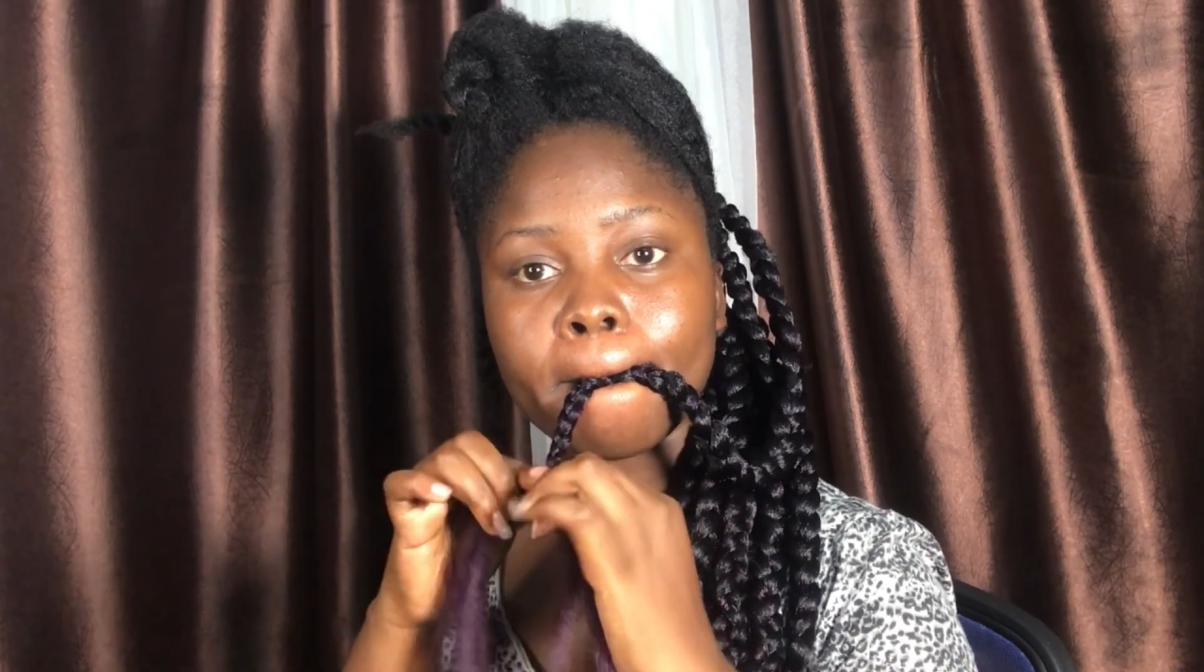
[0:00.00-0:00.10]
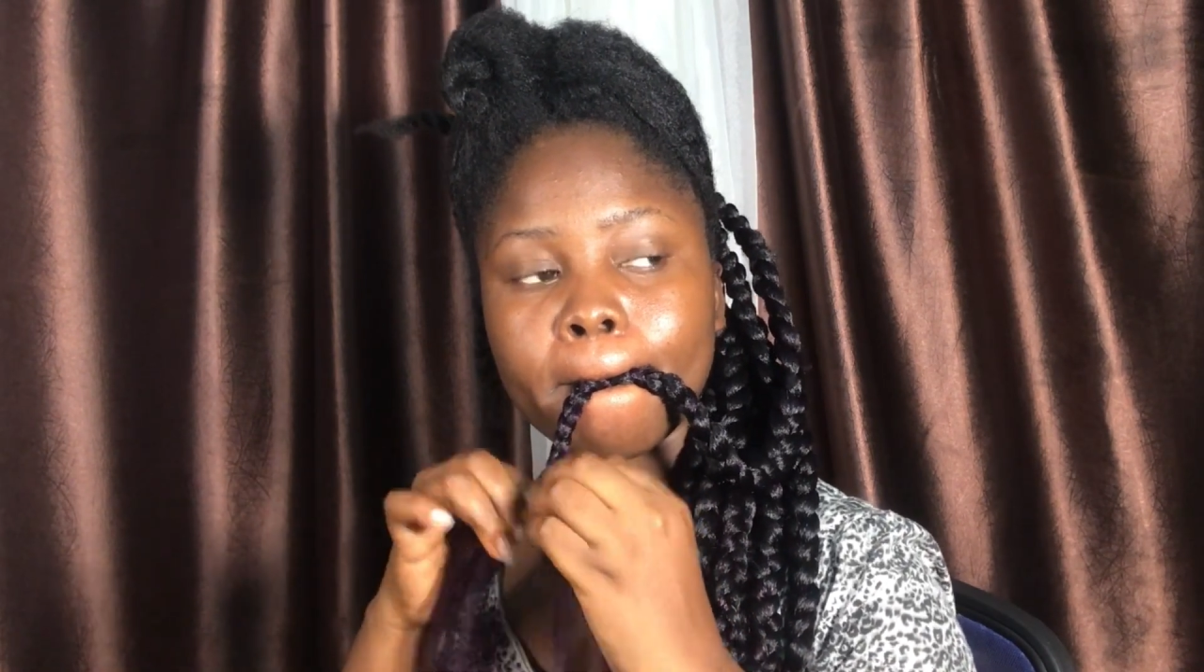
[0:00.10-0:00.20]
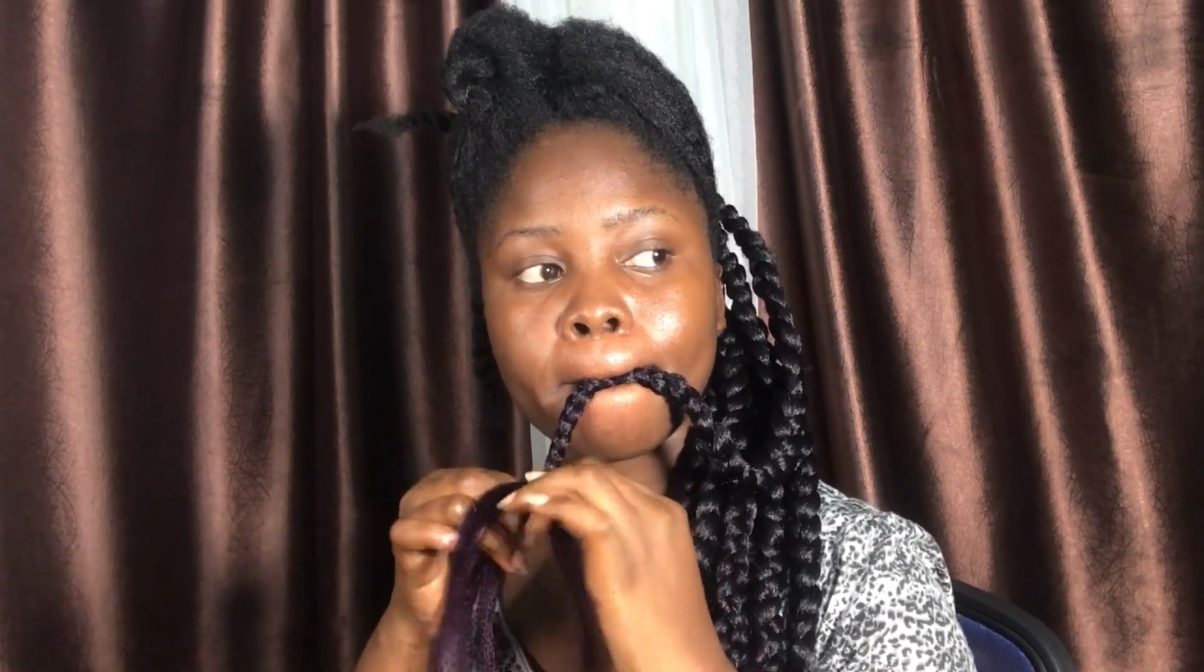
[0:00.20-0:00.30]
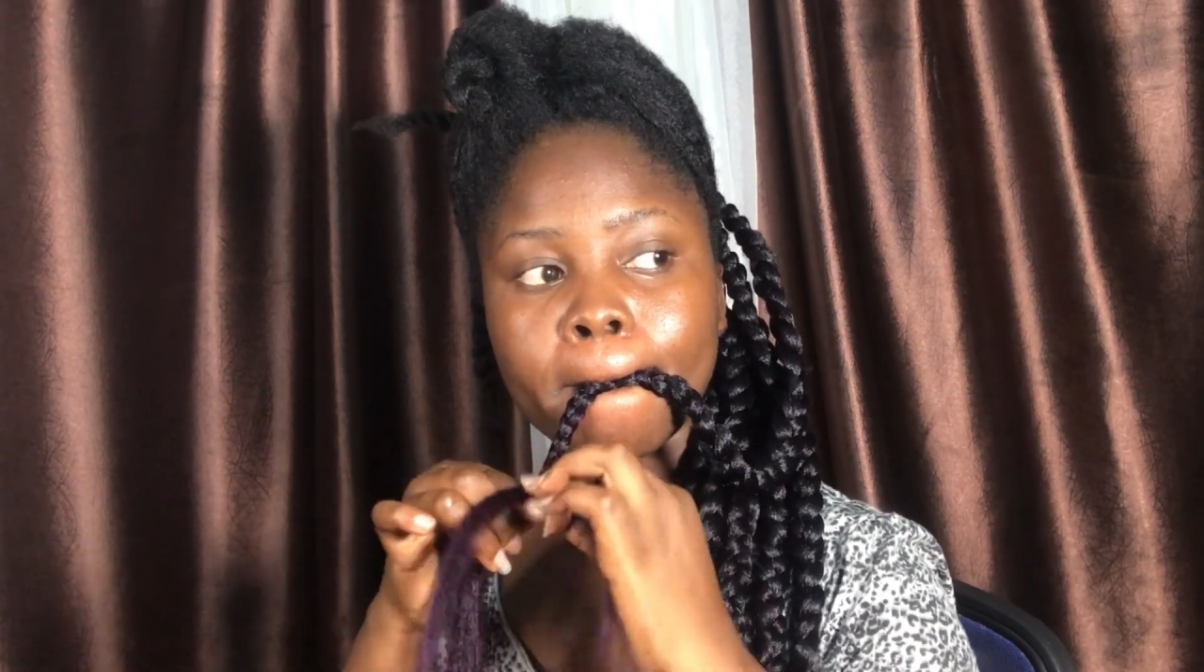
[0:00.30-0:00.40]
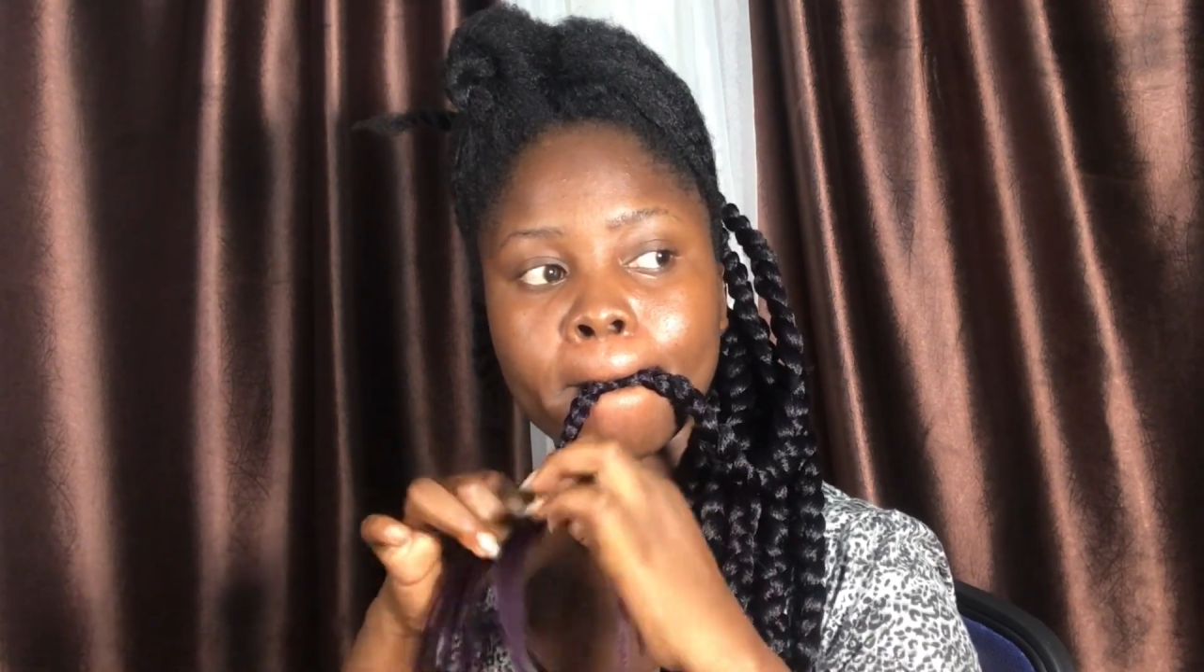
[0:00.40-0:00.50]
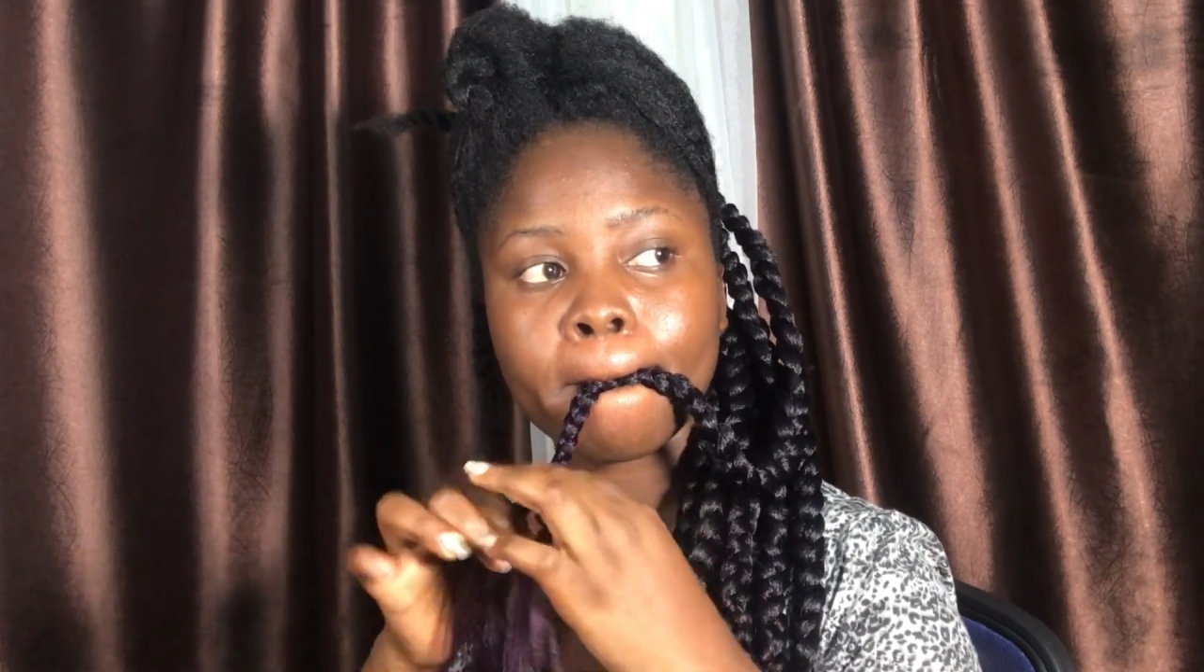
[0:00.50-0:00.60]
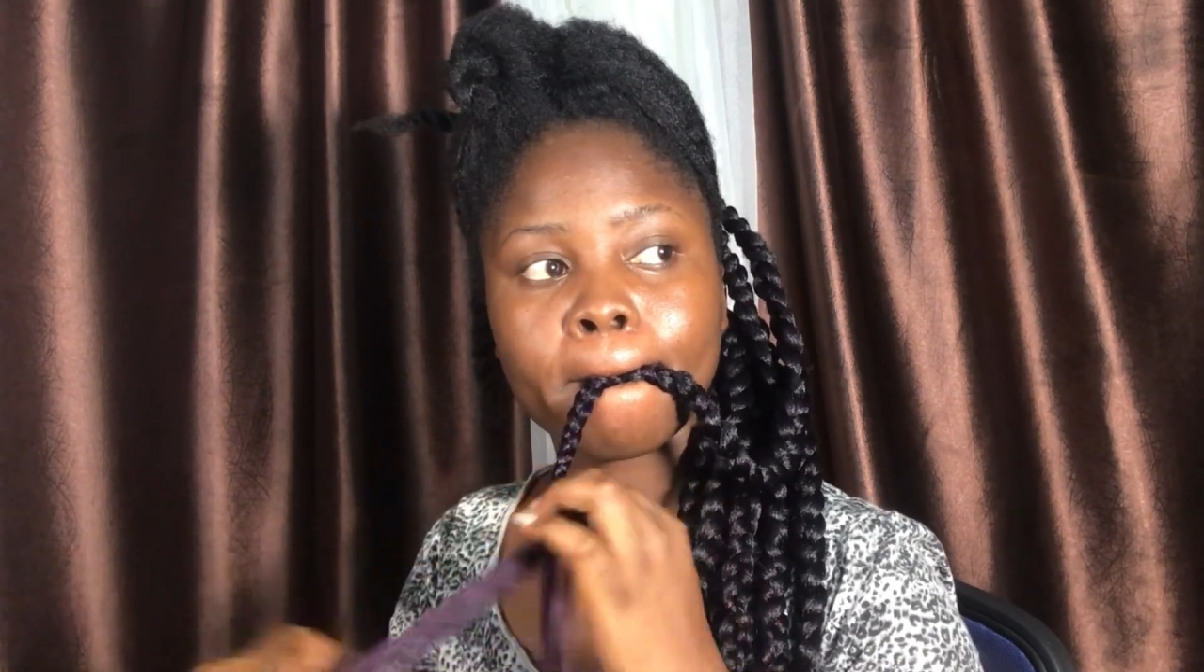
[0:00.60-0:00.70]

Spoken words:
carry some